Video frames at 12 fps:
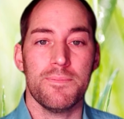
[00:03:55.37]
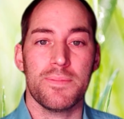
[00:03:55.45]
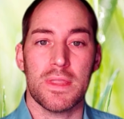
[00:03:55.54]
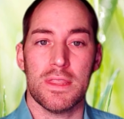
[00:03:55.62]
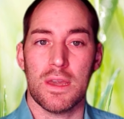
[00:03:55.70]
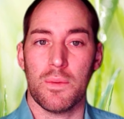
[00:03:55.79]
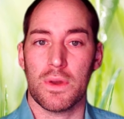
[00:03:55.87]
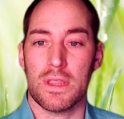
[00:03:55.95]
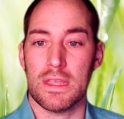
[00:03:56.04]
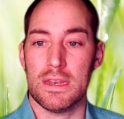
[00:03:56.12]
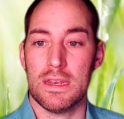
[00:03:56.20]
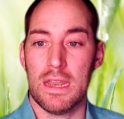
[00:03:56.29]
and then one of the
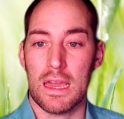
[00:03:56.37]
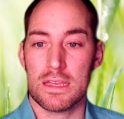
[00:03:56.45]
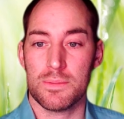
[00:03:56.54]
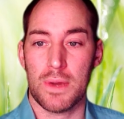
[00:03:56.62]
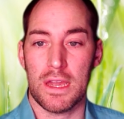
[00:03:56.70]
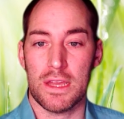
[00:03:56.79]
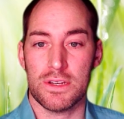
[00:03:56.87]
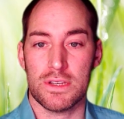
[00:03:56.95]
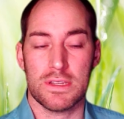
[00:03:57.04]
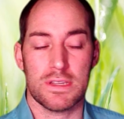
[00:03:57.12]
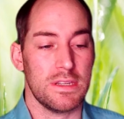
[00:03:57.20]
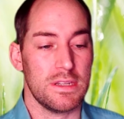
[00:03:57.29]
next
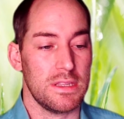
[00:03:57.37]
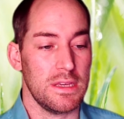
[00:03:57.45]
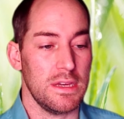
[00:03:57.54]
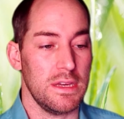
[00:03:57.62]
pages is the